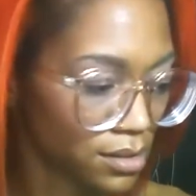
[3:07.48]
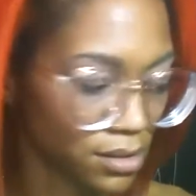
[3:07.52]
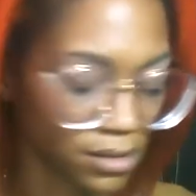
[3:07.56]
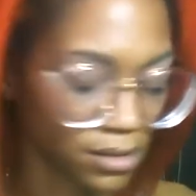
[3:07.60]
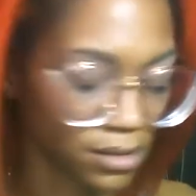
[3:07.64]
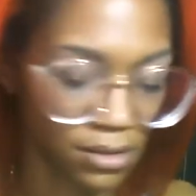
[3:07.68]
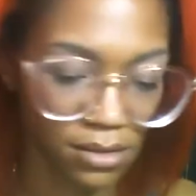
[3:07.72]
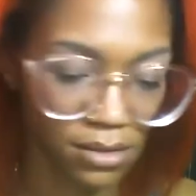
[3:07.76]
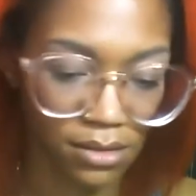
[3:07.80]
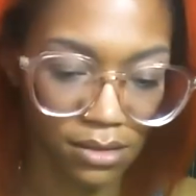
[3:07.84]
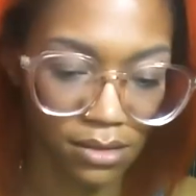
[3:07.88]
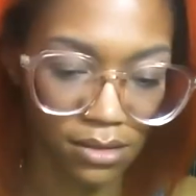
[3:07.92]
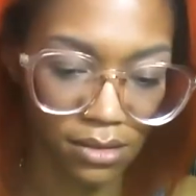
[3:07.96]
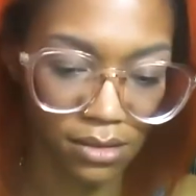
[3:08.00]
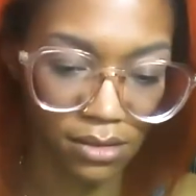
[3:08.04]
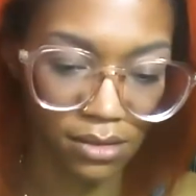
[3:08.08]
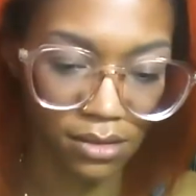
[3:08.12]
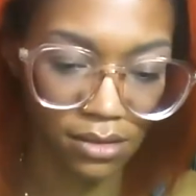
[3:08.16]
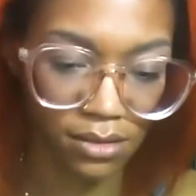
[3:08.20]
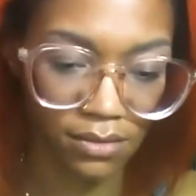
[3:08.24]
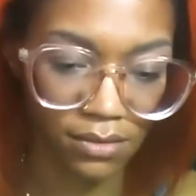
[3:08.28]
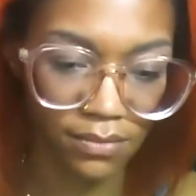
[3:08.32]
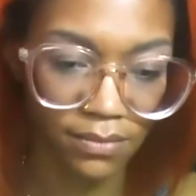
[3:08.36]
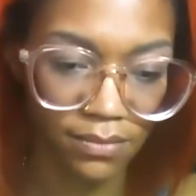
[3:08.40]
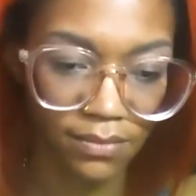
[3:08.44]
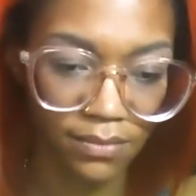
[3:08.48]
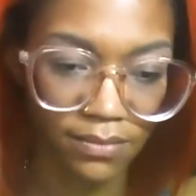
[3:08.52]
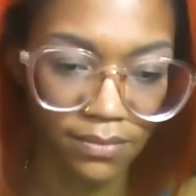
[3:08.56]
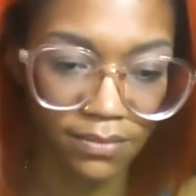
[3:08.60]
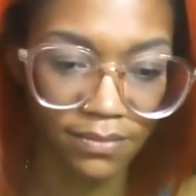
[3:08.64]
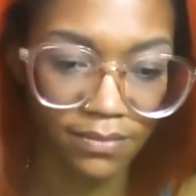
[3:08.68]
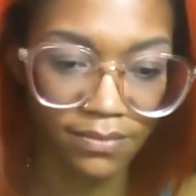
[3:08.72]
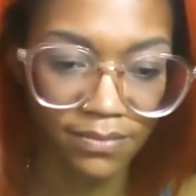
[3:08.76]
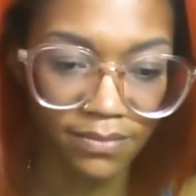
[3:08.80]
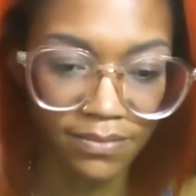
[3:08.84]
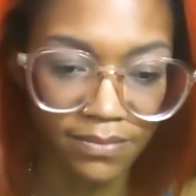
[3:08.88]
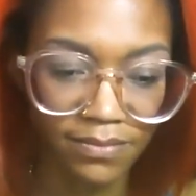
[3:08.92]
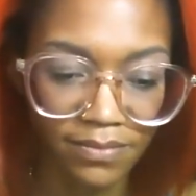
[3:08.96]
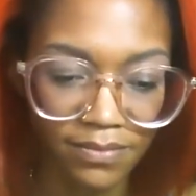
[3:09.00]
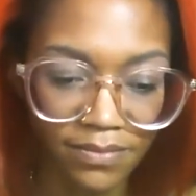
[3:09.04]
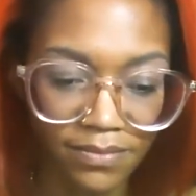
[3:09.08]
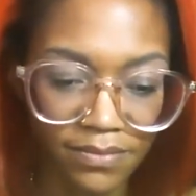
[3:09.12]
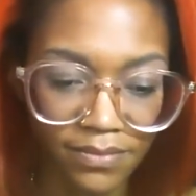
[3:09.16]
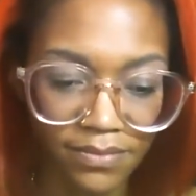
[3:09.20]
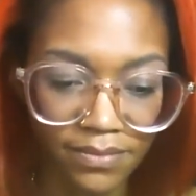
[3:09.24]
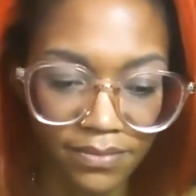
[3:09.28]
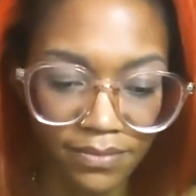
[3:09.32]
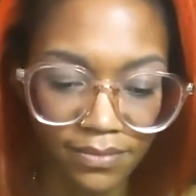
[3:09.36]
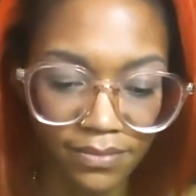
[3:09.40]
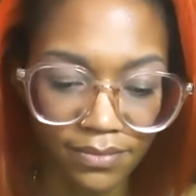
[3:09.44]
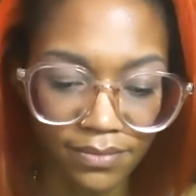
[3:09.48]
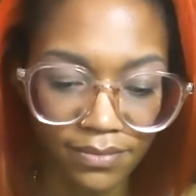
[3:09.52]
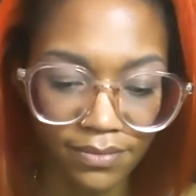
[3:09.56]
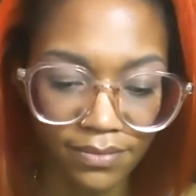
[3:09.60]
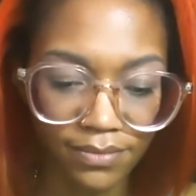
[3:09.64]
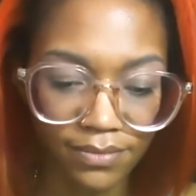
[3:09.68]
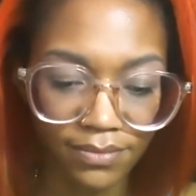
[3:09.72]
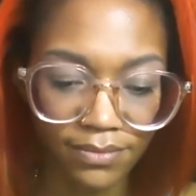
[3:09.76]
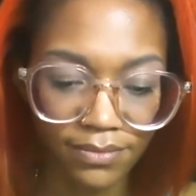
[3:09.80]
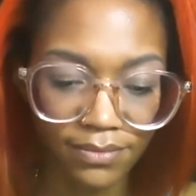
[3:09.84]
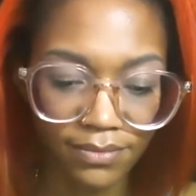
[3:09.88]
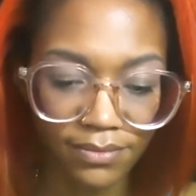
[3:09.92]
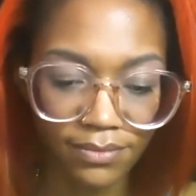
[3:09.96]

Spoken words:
[no speech]